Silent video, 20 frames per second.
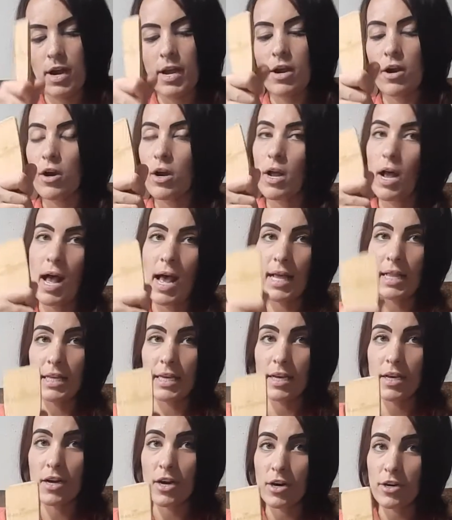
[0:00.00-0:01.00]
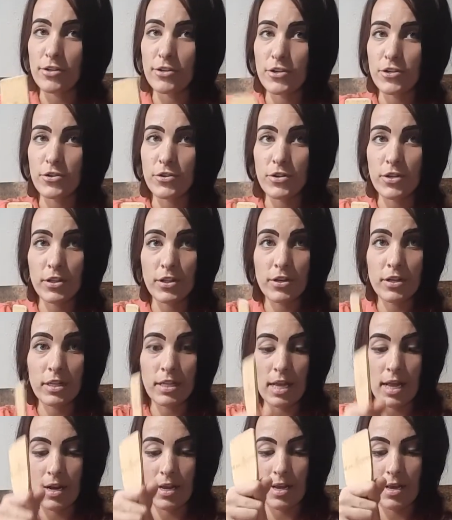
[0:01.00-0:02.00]
I highly encourage you to look
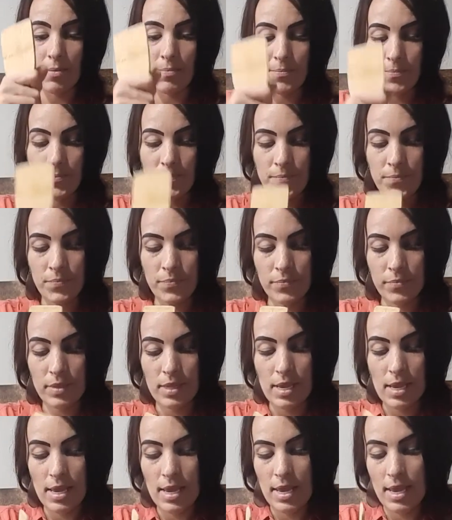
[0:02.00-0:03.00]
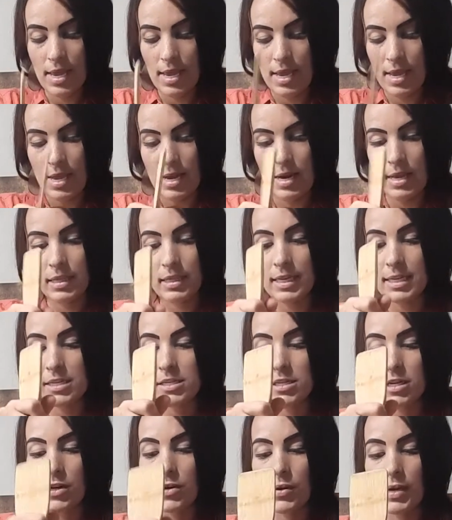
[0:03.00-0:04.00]
that up and at
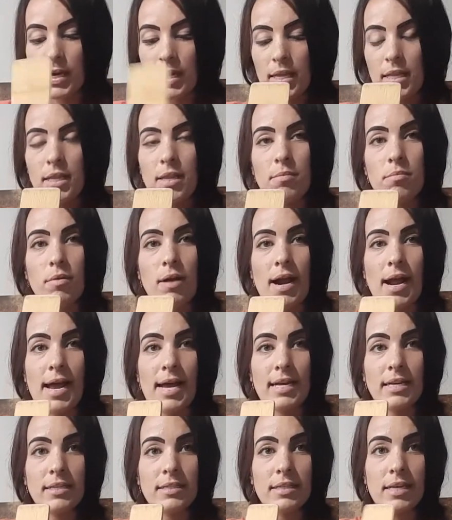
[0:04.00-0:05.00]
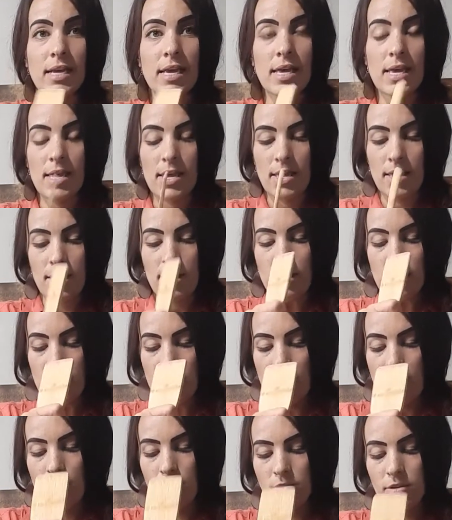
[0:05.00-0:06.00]
least go get the Bragg's
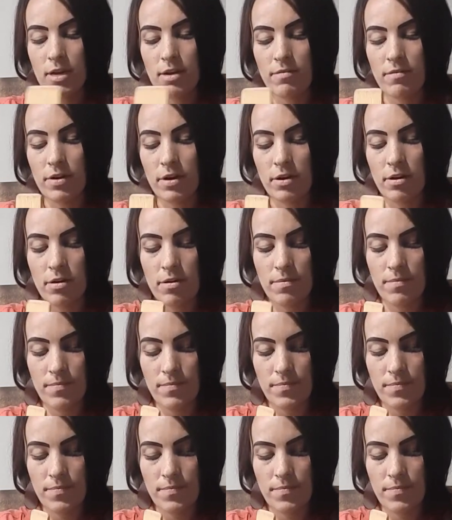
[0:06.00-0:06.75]
apple cider vinegar.